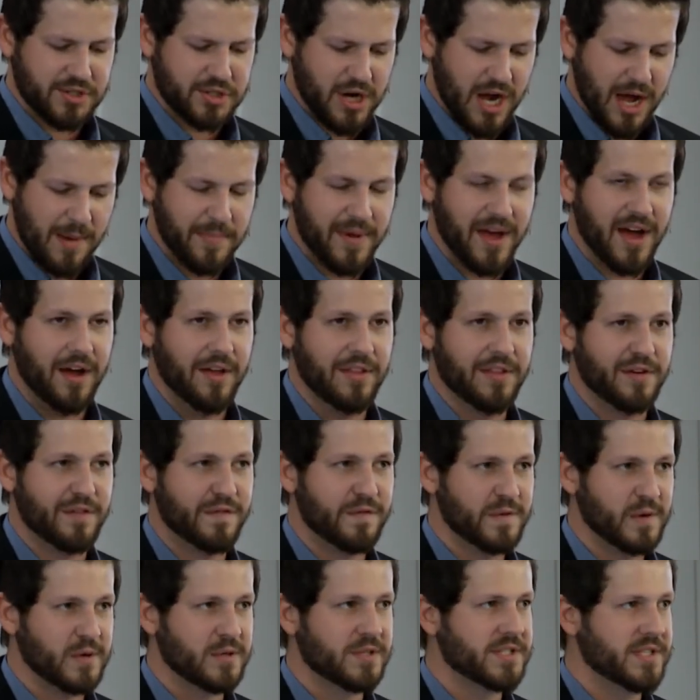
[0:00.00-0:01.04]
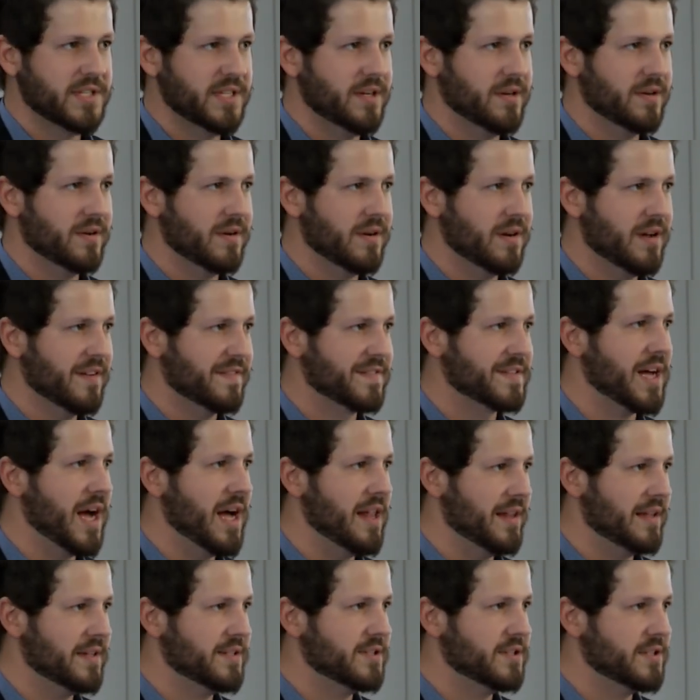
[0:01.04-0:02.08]
drop out their first year of
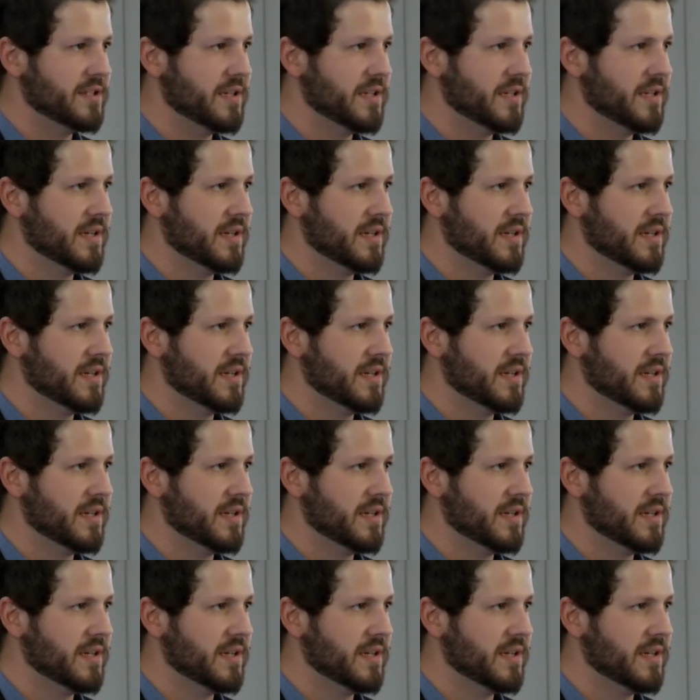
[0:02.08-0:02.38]
college.